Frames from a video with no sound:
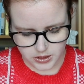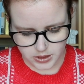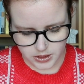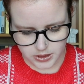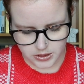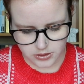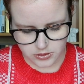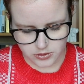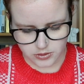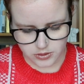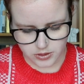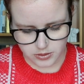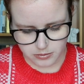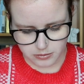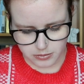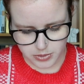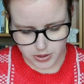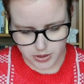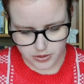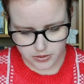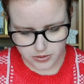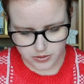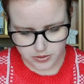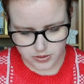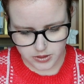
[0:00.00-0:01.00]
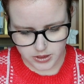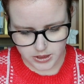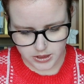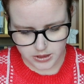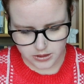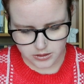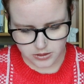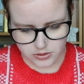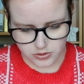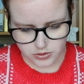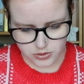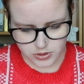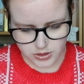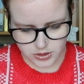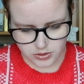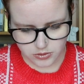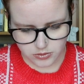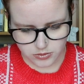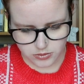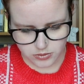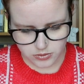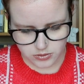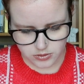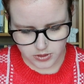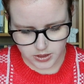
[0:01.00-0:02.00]
Instagram post, add to
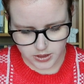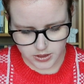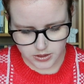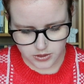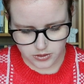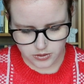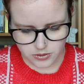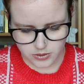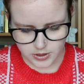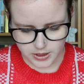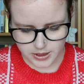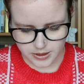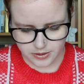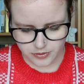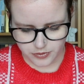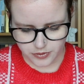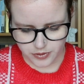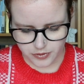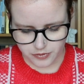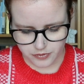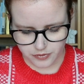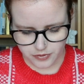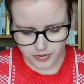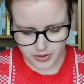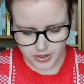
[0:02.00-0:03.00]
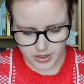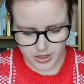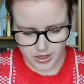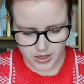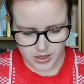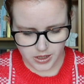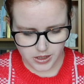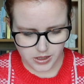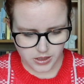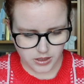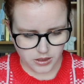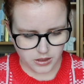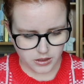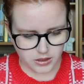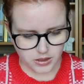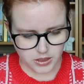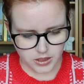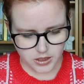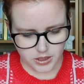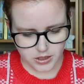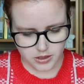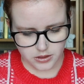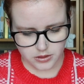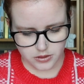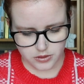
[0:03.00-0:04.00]
schedule. I do have a vague
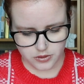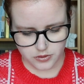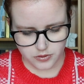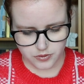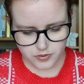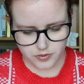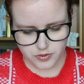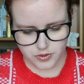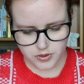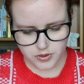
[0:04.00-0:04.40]
kind of